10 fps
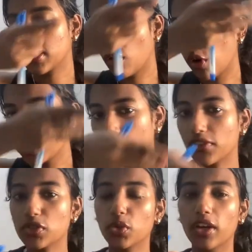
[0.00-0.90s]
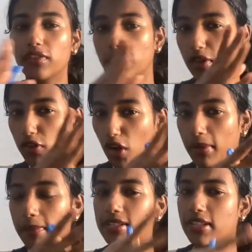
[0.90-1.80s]
the whole shift is going from
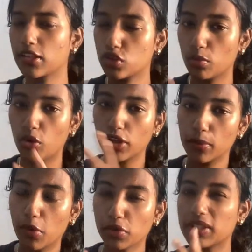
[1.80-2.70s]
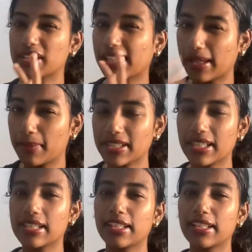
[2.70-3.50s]
normal biscuits to more and more to this cream biscuits,